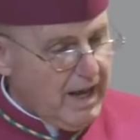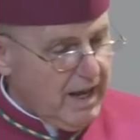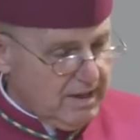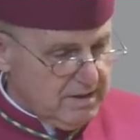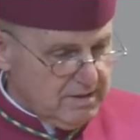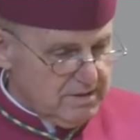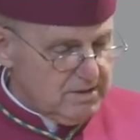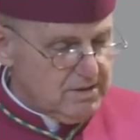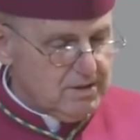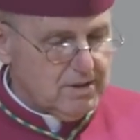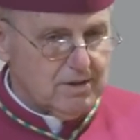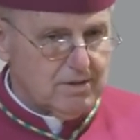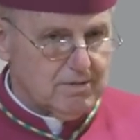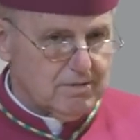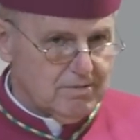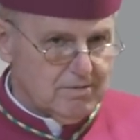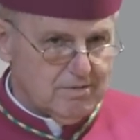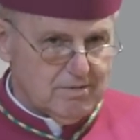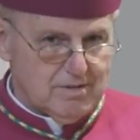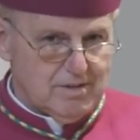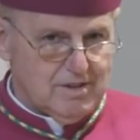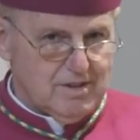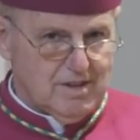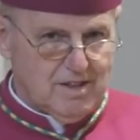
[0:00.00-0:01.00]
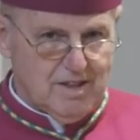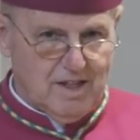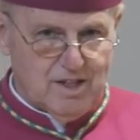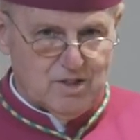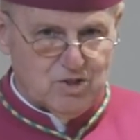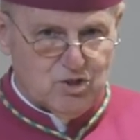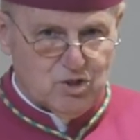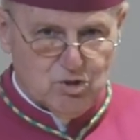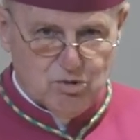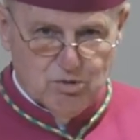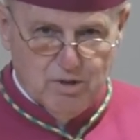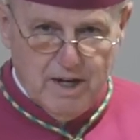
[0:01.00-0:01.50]
And
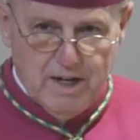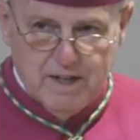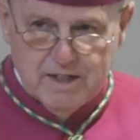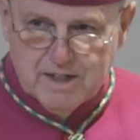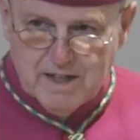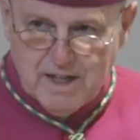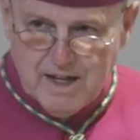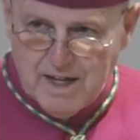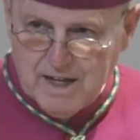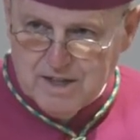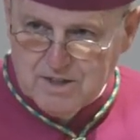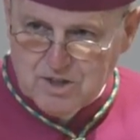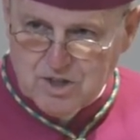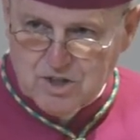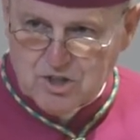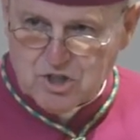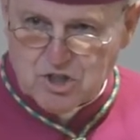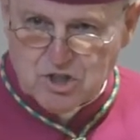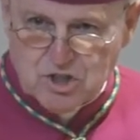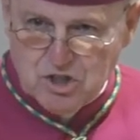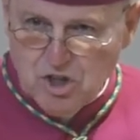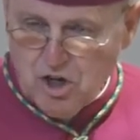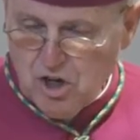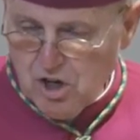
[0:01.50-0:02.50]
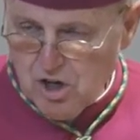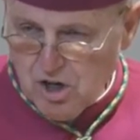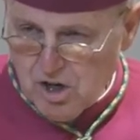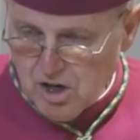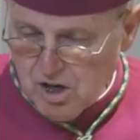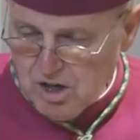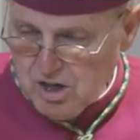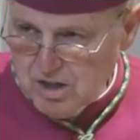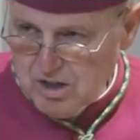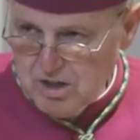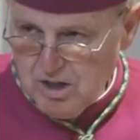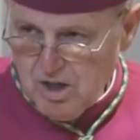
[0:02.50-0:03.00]
as great as a
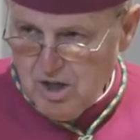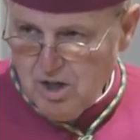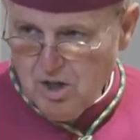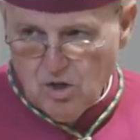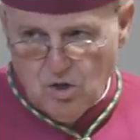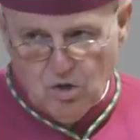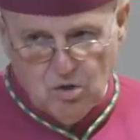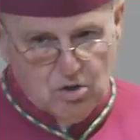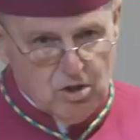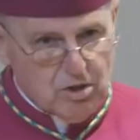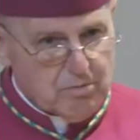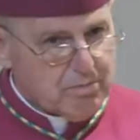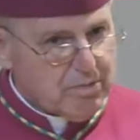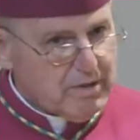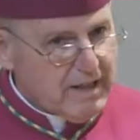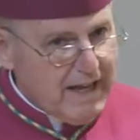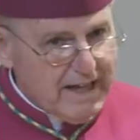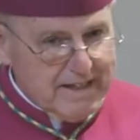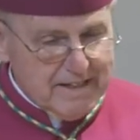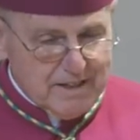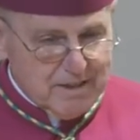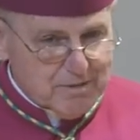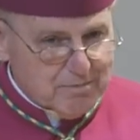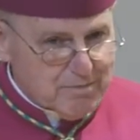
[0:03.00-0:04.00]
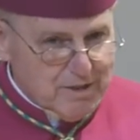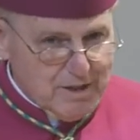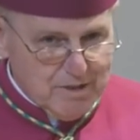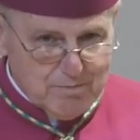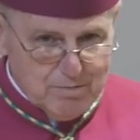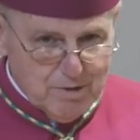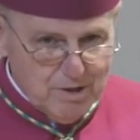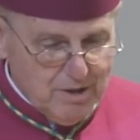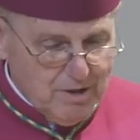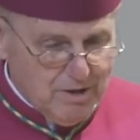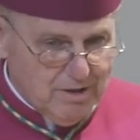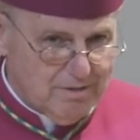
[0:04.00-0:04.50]
star or a planet
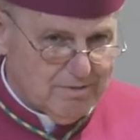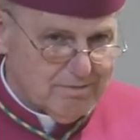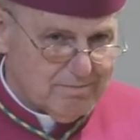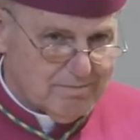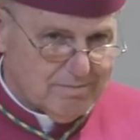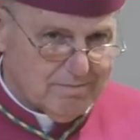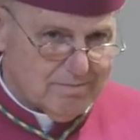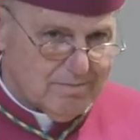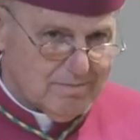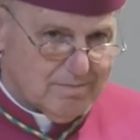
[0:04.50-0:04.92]
may be,